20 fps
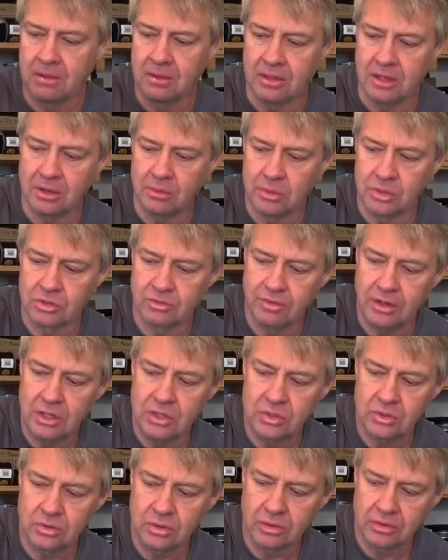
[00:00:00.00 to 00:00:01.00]
it was
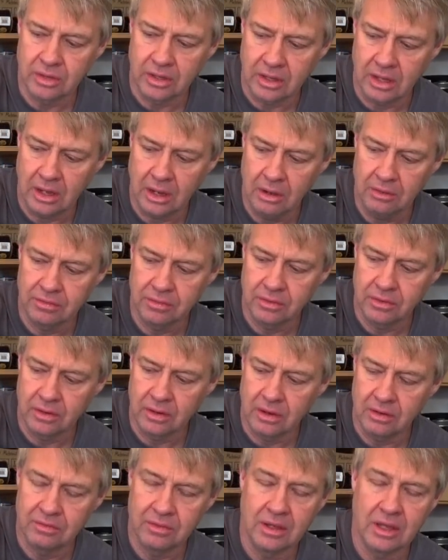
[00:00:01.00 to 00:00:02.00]
featured on the cover
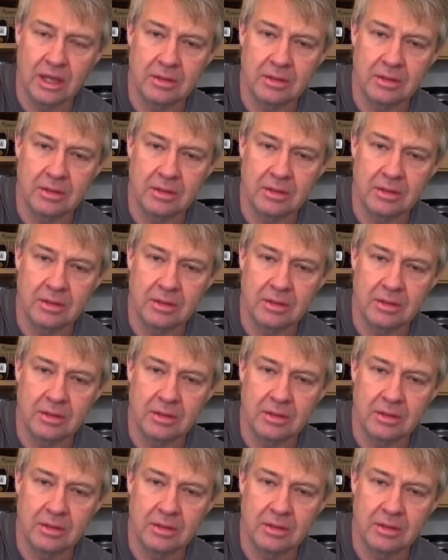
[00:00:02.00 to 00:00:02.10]
of the